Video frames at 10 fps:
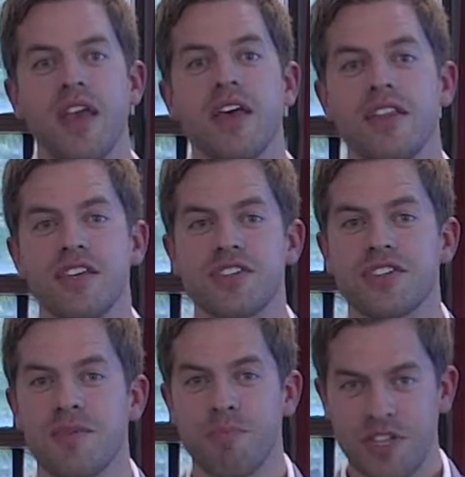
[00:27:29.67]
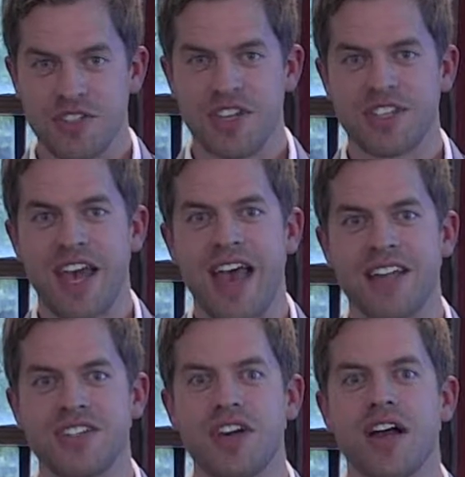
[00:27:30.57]
This business
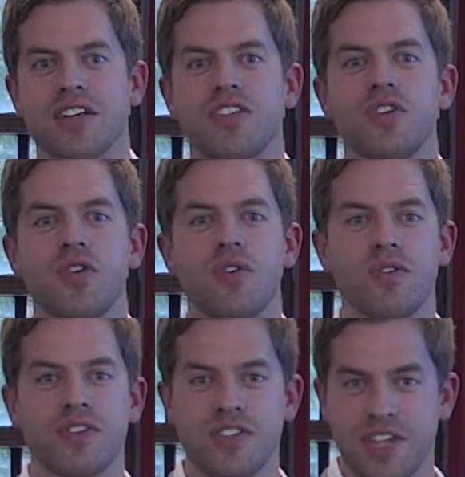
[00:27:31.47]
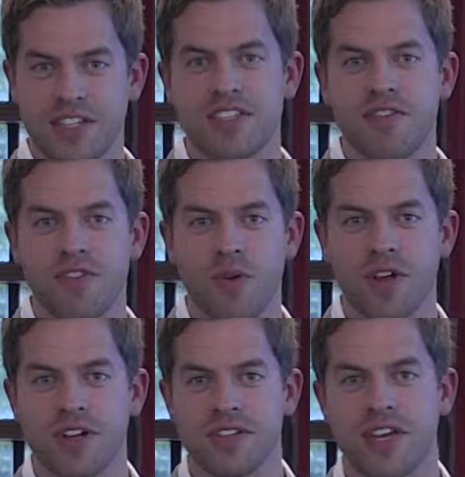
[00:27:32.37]
had talked to 6 different
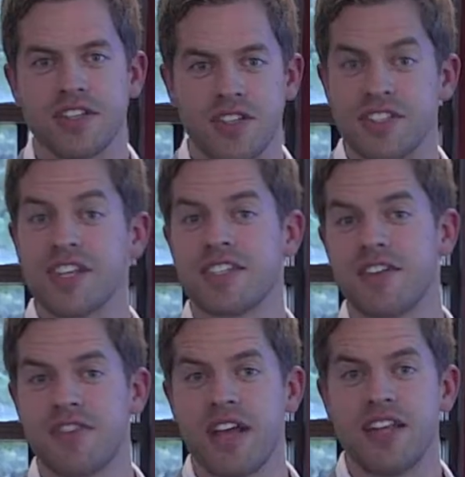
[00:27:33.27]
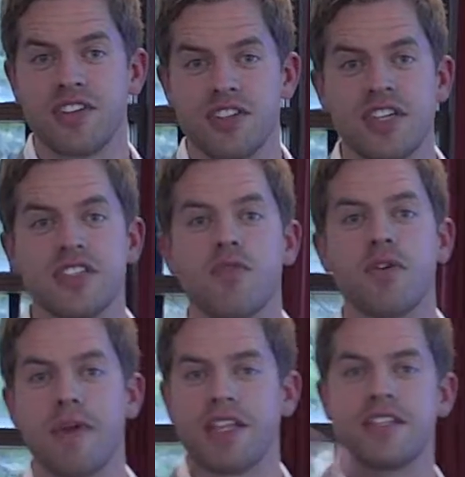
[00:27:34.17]
organizations, 6 different agencies, and we
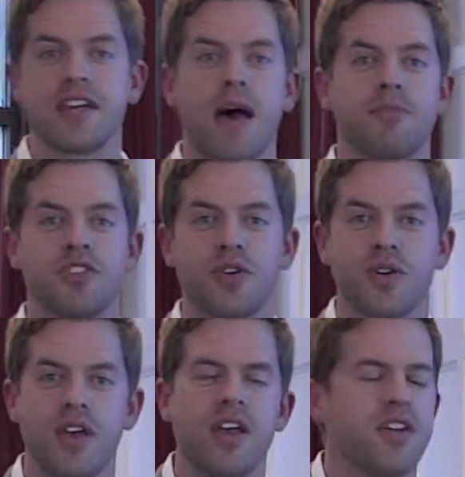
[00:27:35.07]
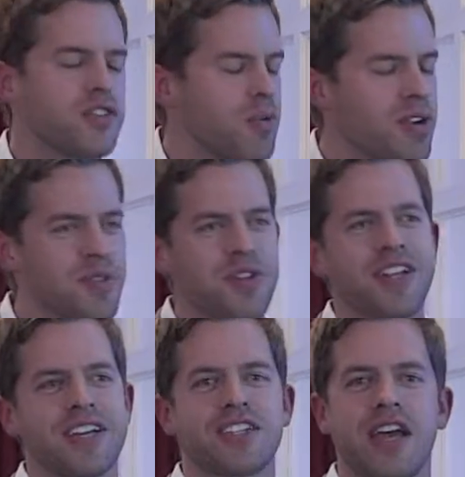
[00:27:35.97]
made the top 2. So we were
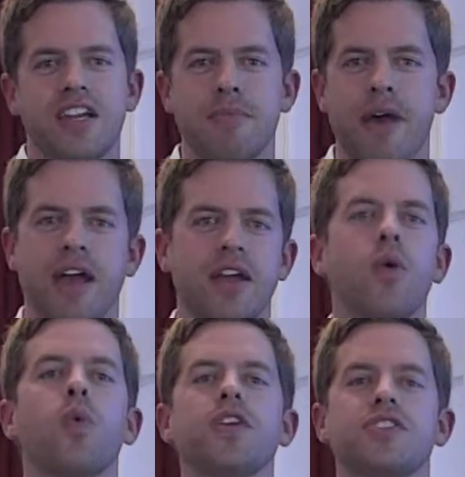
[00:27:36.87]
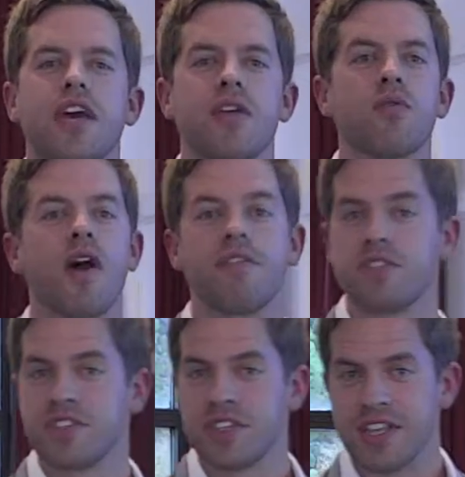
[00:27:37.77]
really excited about it. We sent
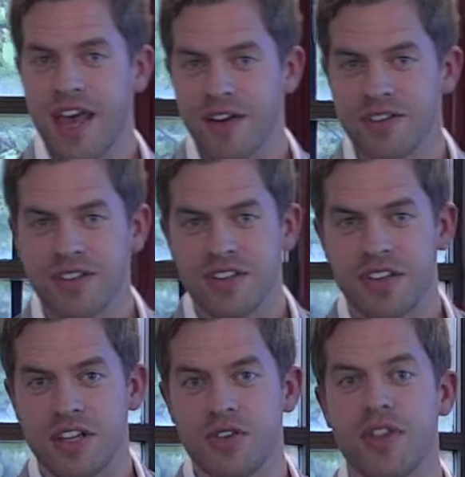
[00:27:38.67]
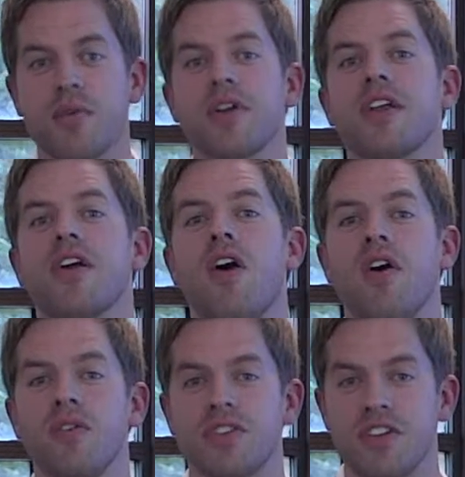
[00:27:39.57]
references out, so they were going to
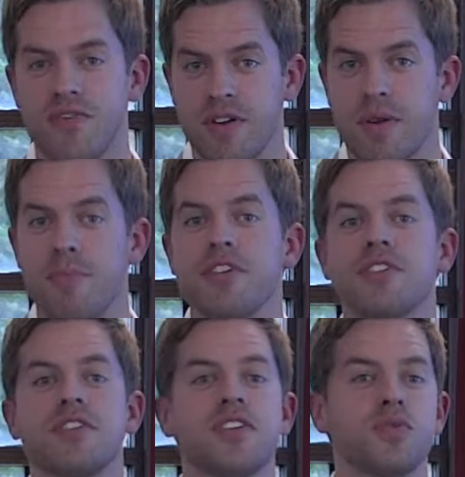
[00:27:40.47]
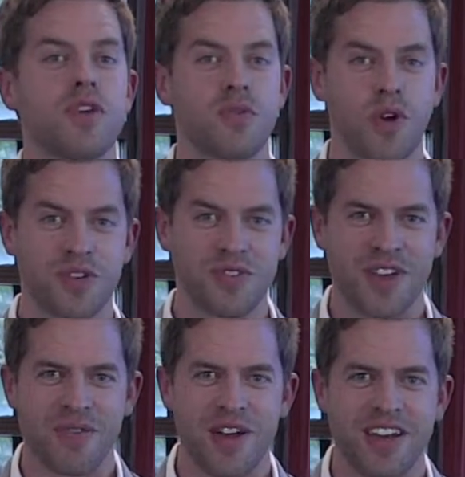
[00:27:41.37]
call different businesses we had worked with
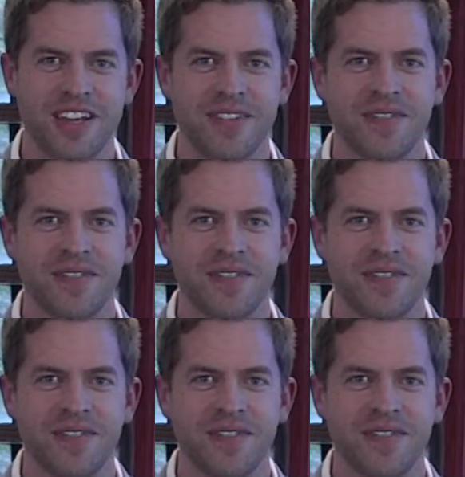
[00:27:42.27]
already.